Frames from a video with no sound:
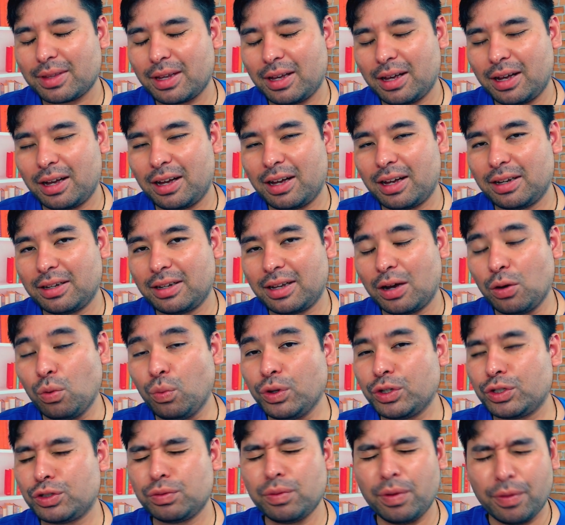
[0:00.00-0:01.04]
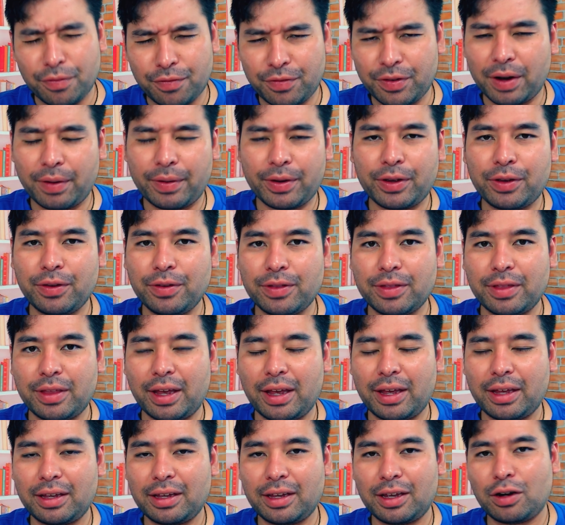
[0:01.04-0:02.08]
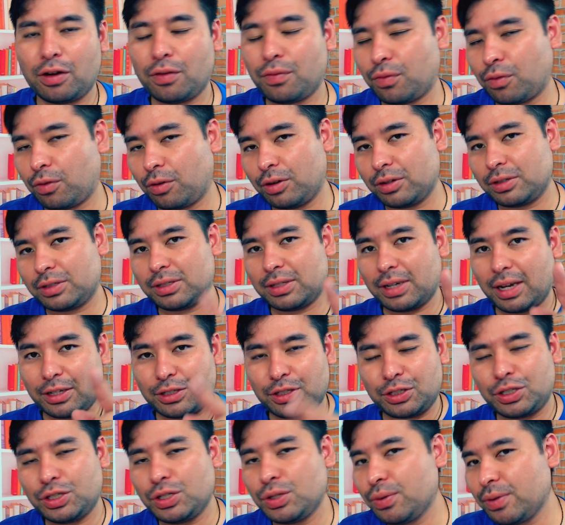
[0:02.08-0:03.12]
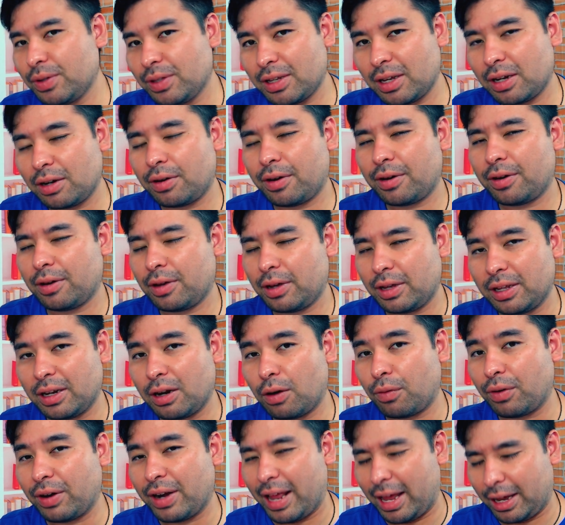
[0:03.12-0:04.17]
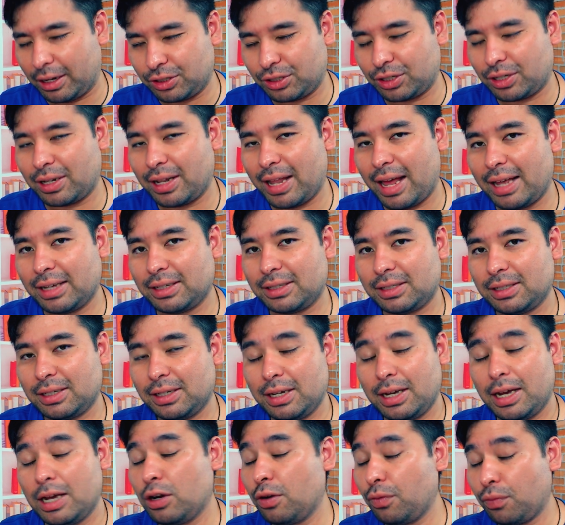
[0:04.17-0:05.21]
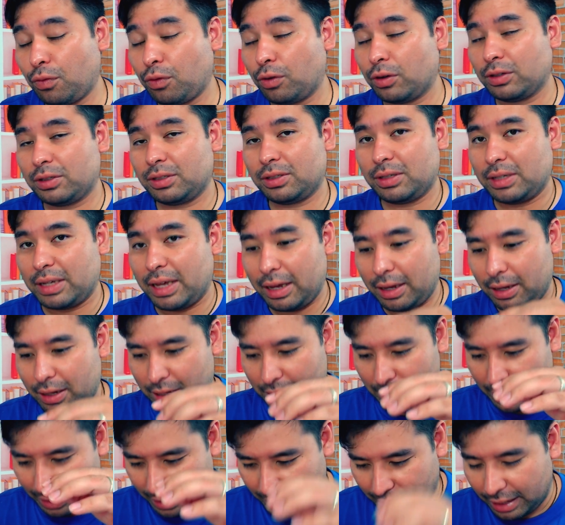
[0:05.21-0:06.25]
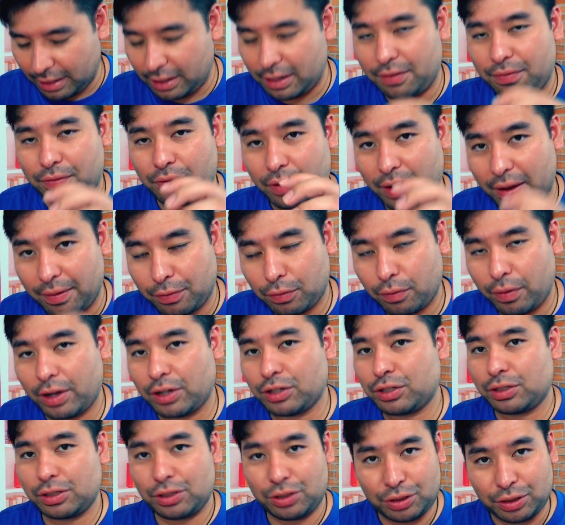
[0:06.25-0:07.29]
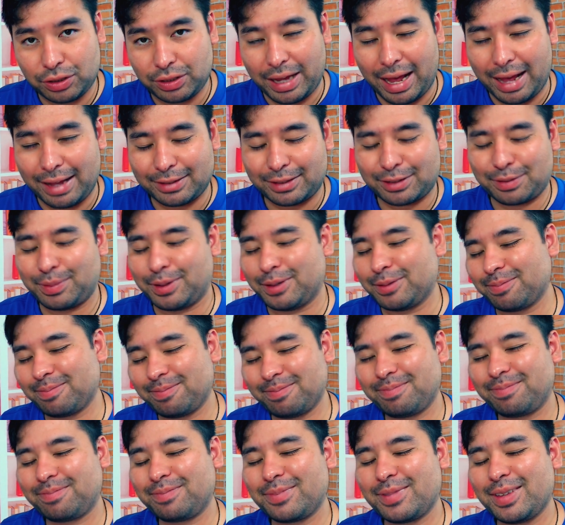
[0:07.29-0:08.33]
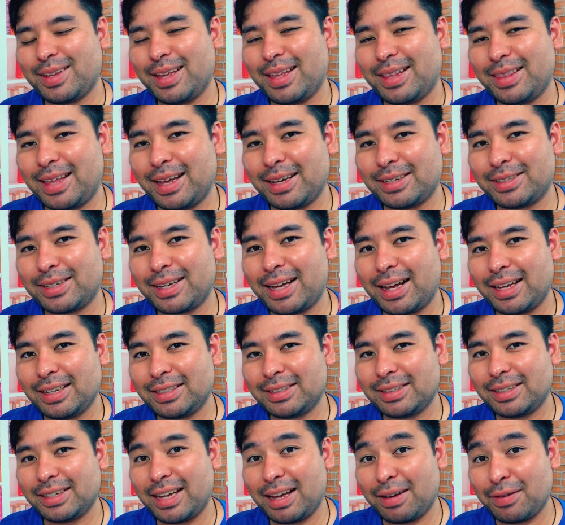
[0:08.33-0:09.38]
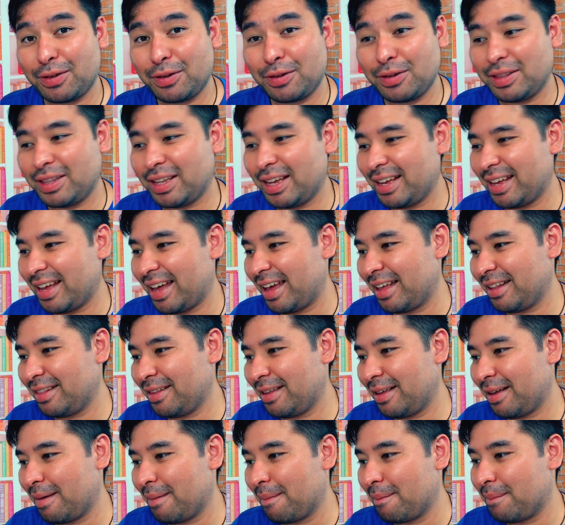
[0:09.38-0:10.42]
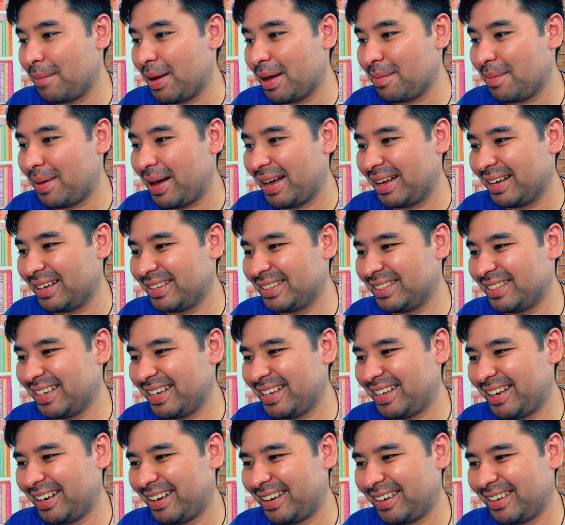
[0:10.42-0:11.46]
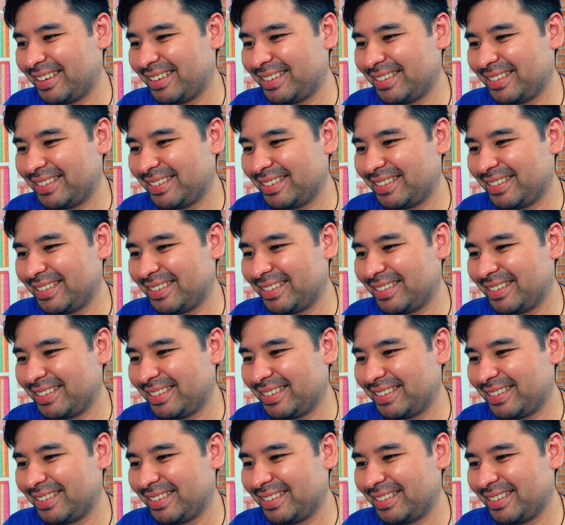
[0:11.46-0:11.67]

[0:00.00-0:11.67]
and I wish you a very good day. And of course, I see you in our next class. And of course, yeah, again, if you have questions, just ask me. Thanks, guys. Have a good day and bye-bye. Take care.